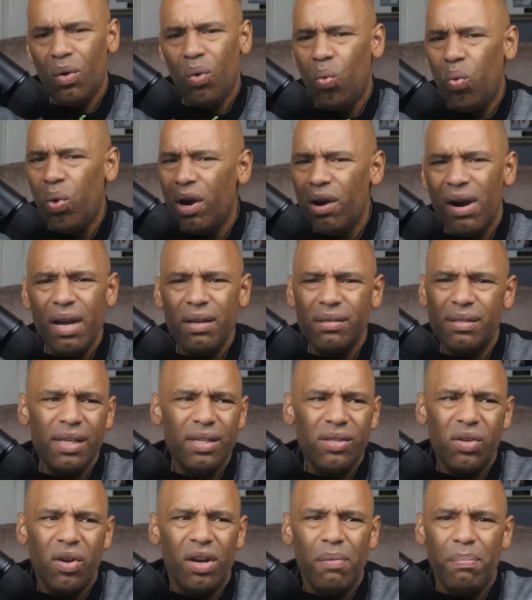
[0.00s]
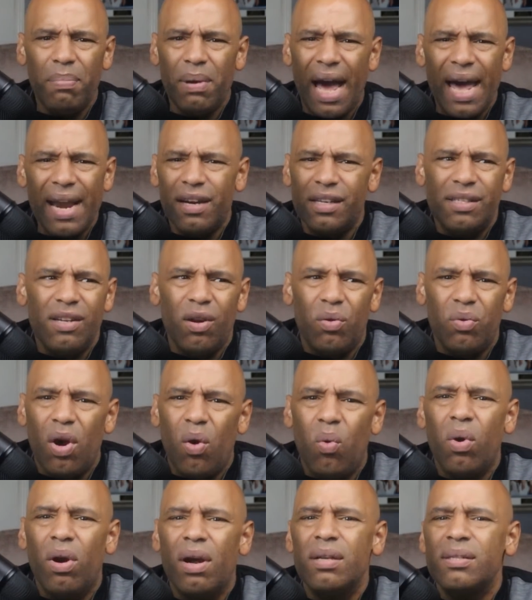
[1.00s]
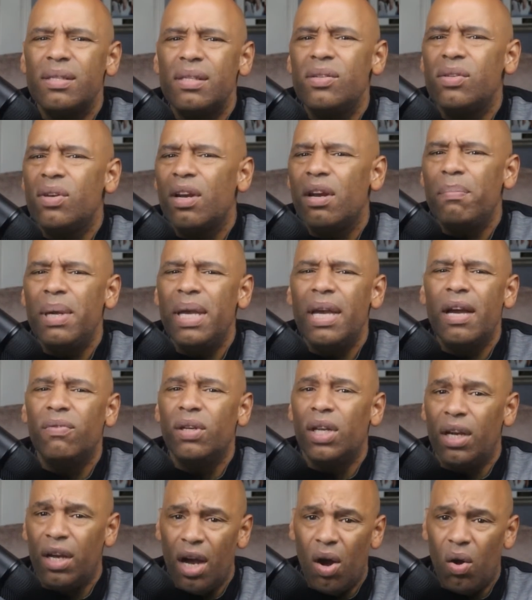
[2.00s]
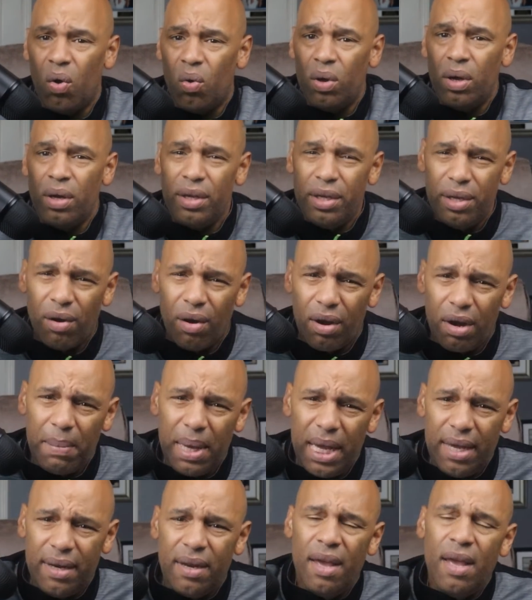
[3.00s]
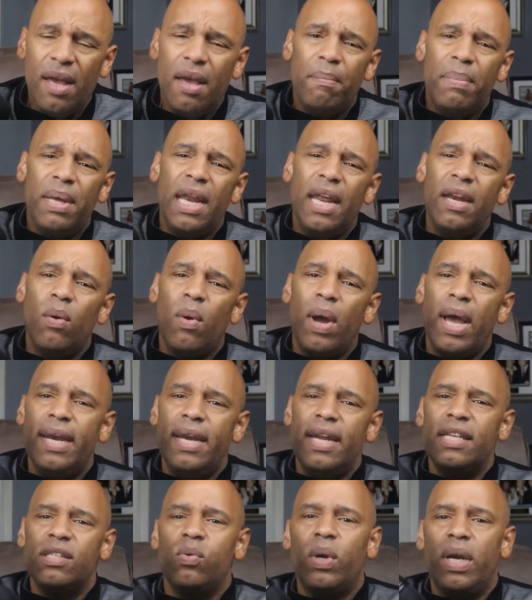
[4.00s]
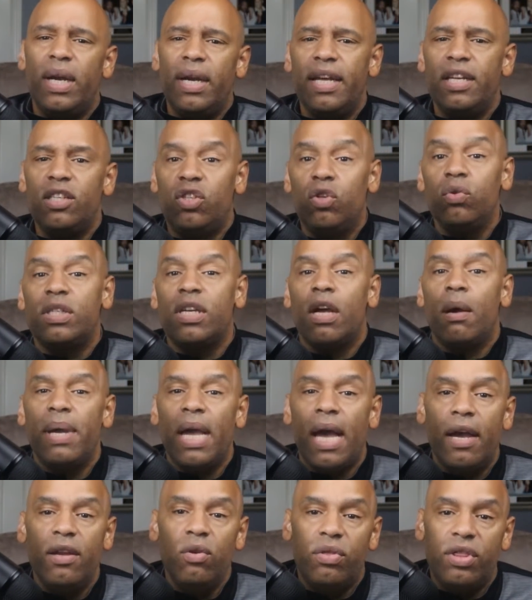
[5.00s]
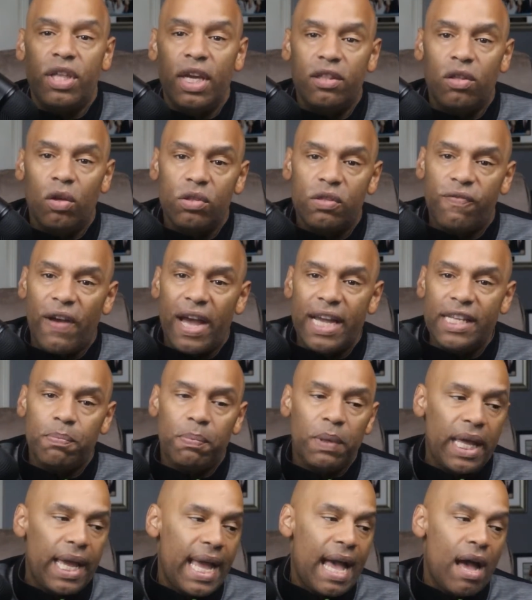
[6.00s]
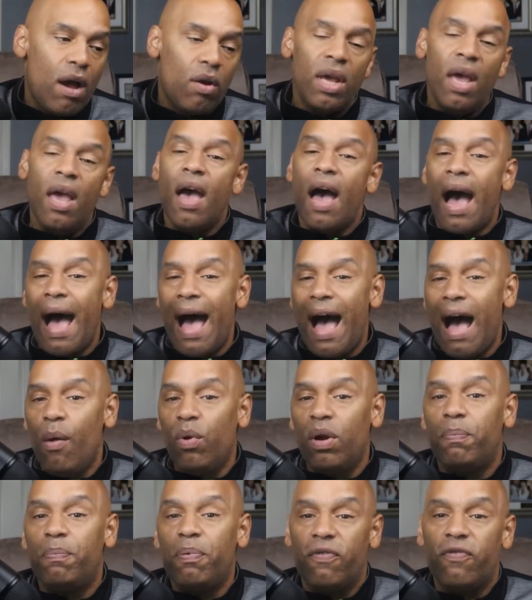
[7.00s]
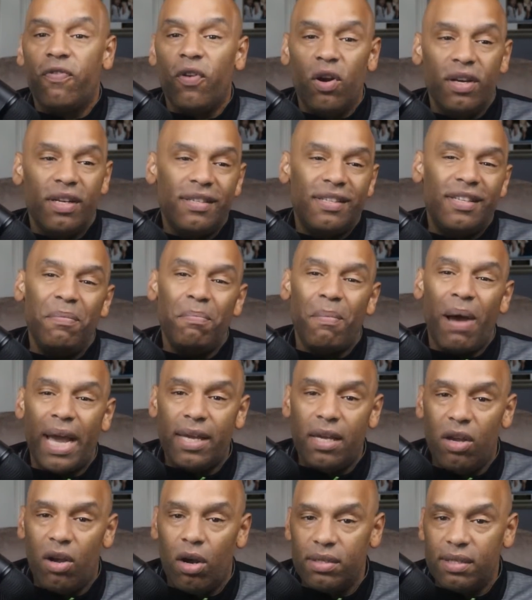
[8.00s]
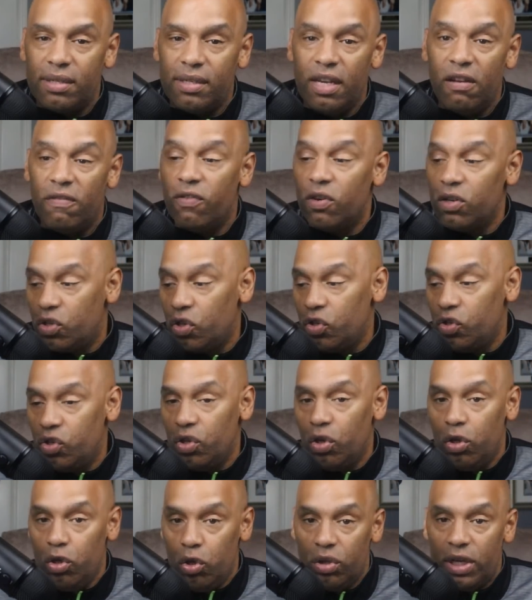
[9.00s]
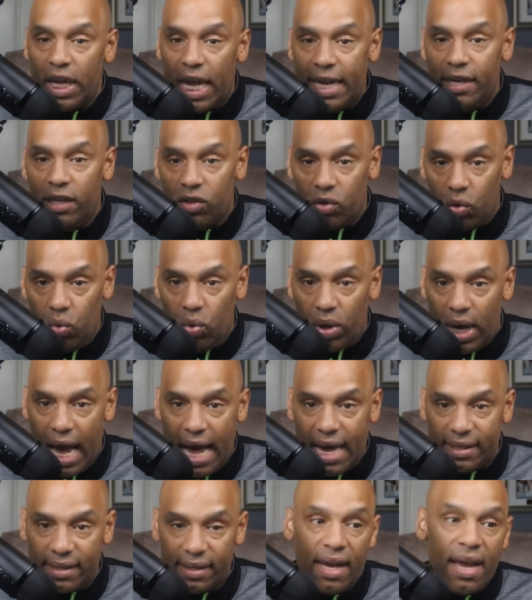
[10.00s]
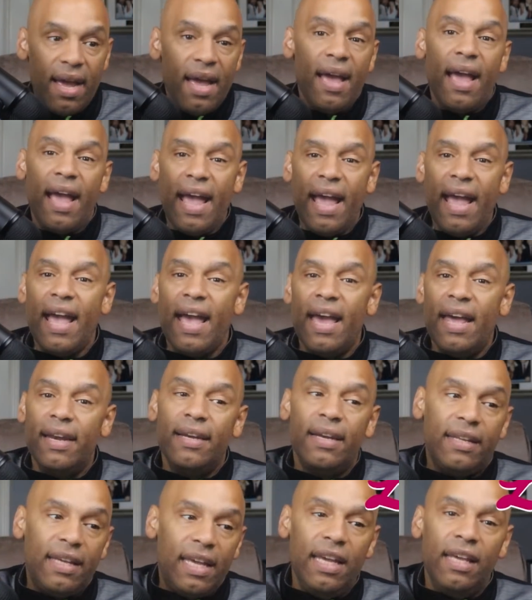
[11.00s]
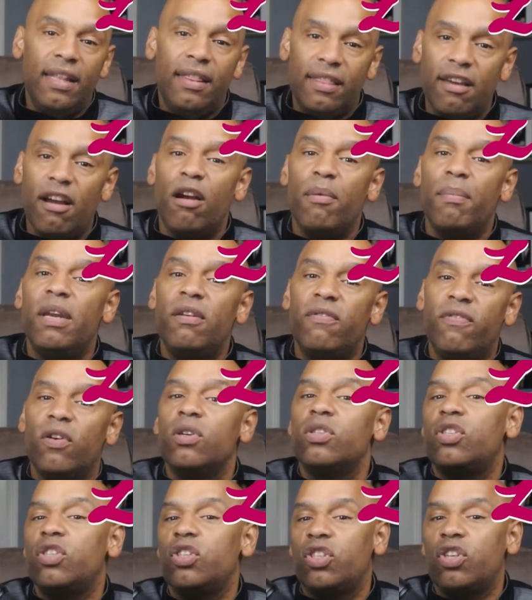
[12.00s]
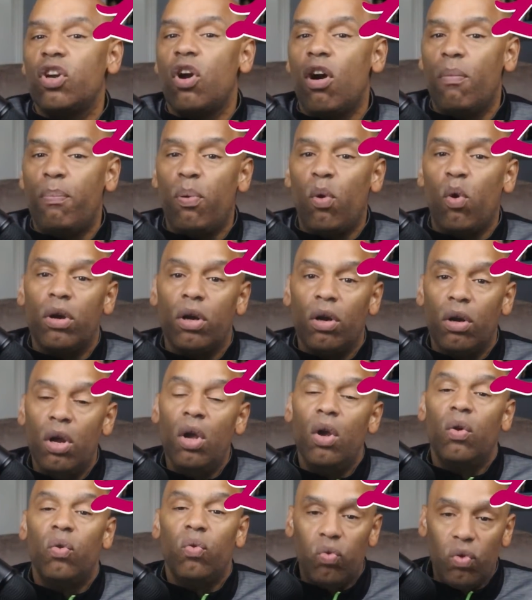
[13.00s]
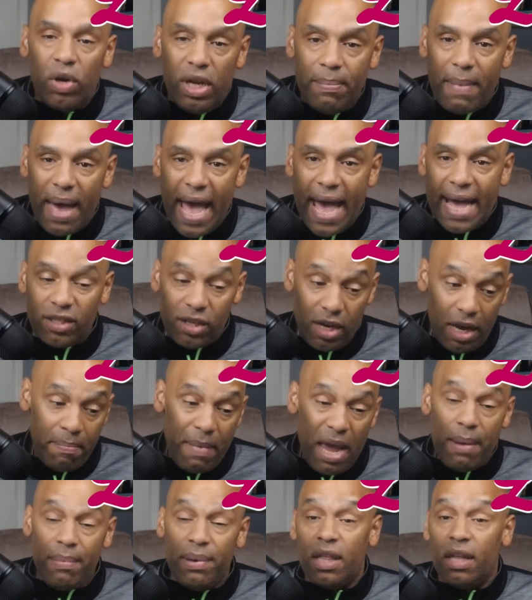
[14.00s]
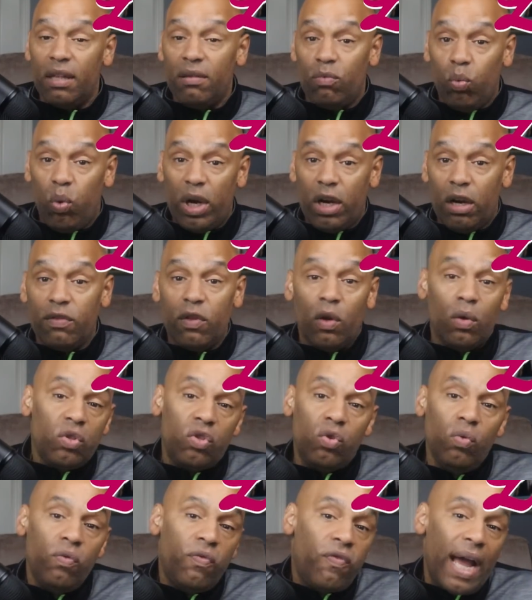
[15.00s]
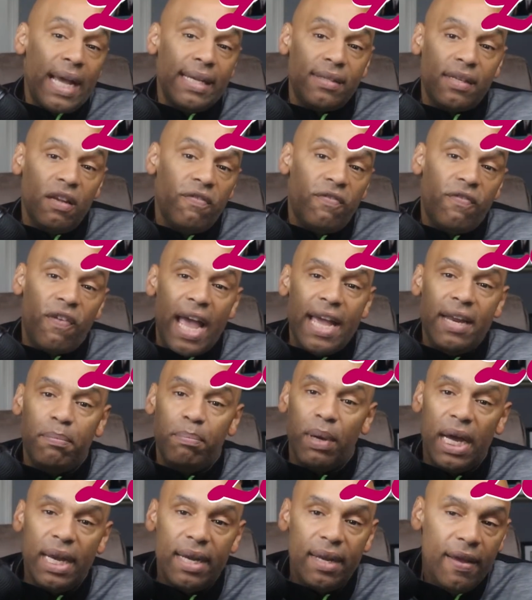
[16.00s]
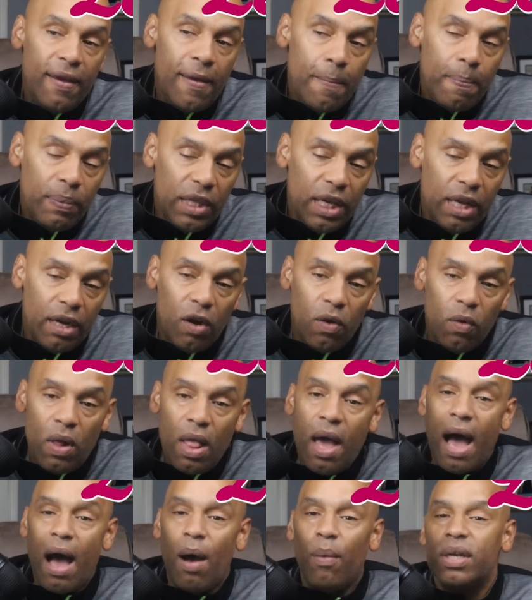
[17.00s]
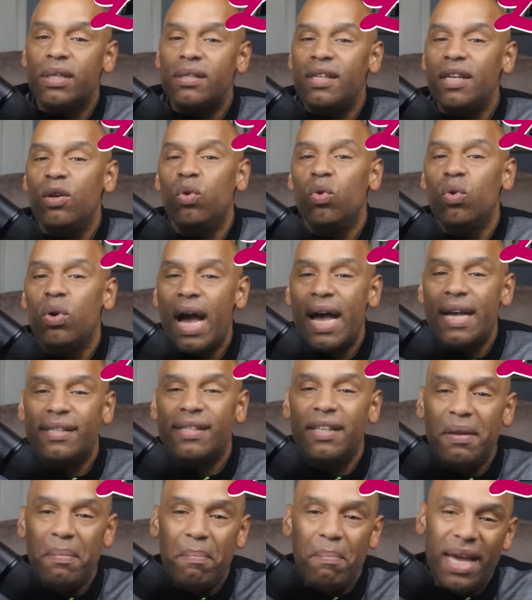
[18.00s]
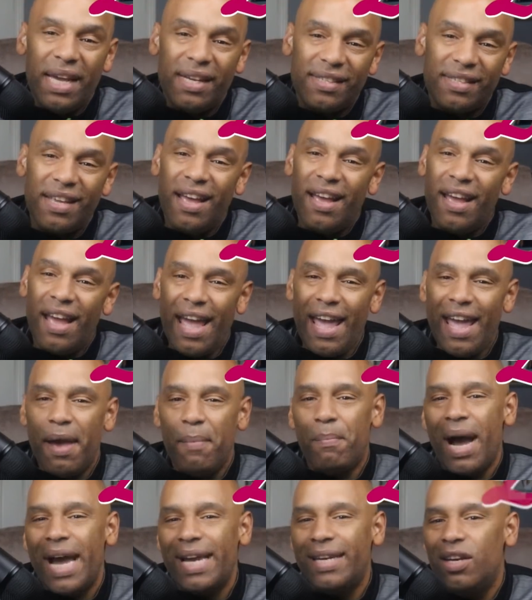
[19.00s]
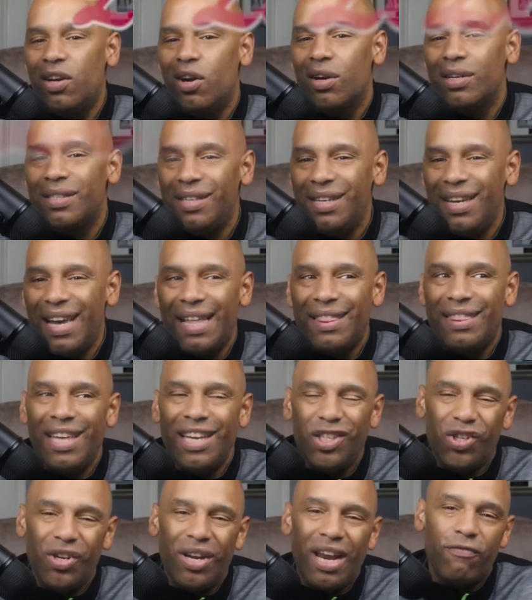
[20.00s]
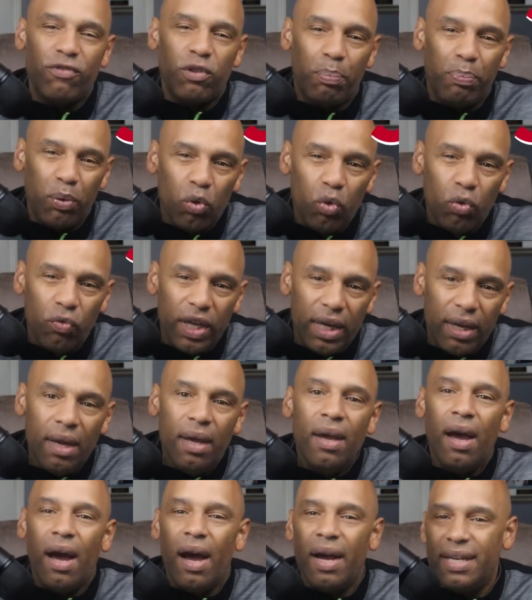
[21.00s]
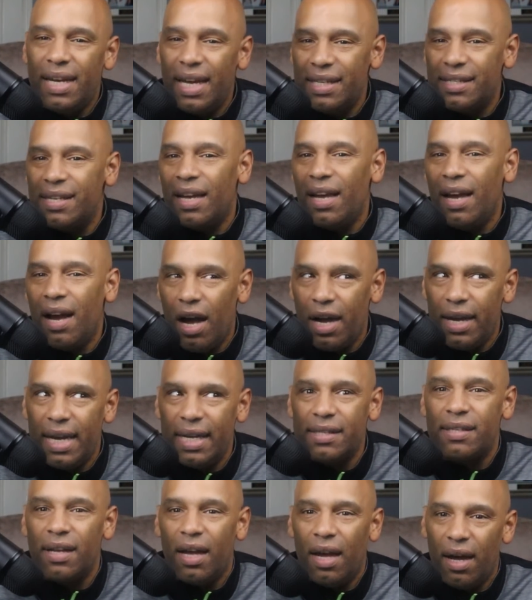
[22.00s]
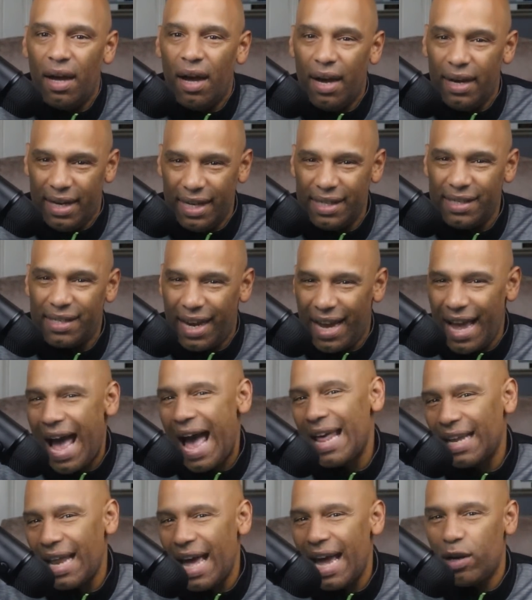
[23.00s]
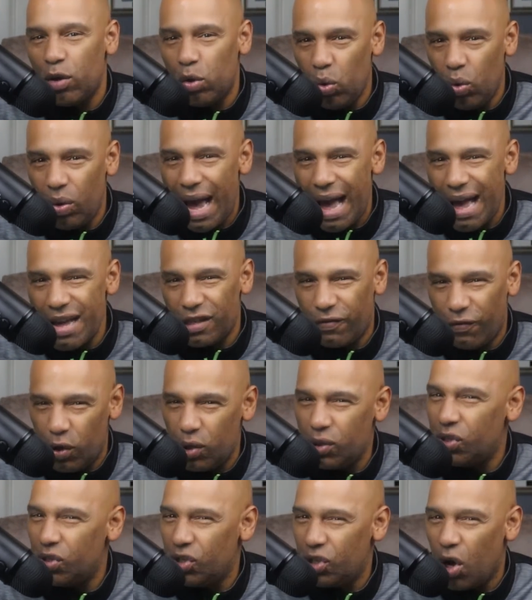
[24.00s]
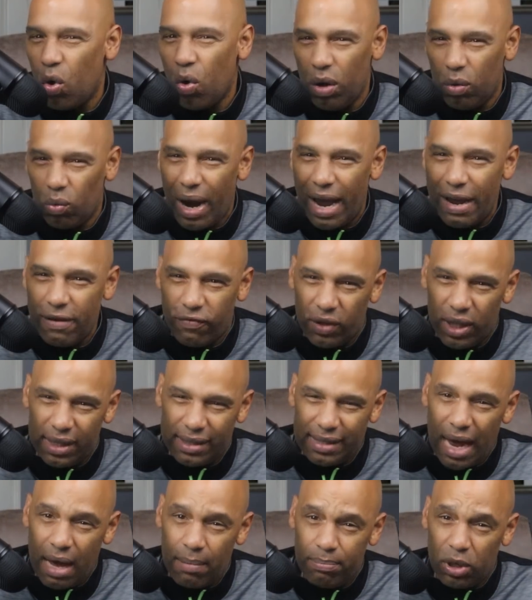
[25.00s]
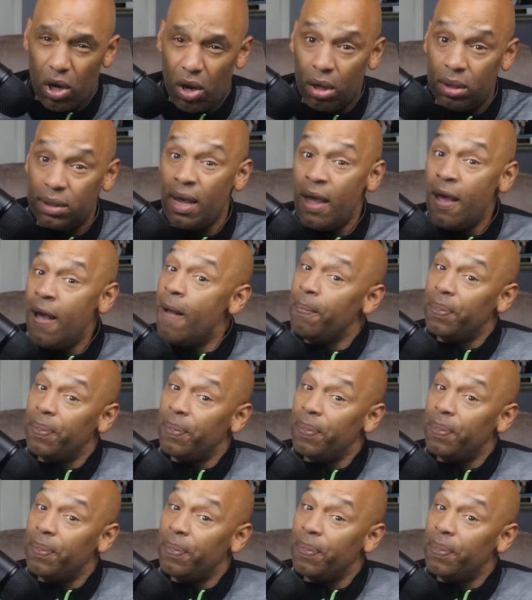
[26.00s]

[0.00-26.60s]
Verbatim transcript: where else he's going to be. I just don't know where else he's going to be able to go. You know what I mean? But anyway, it is what it is. You tell me how you think those fights play out. I would prefer to see Mikey Garcia versus Yordanis Ugas and Keith Thurman versus Shawn Porter rematch. And maybe the winner of those two fights can fight. But, you know, I want to see Ugas in the mix. And Mikey Garcia, I think, should have to prove it against a against a against a guy like Ugas versus going right for the top dogs.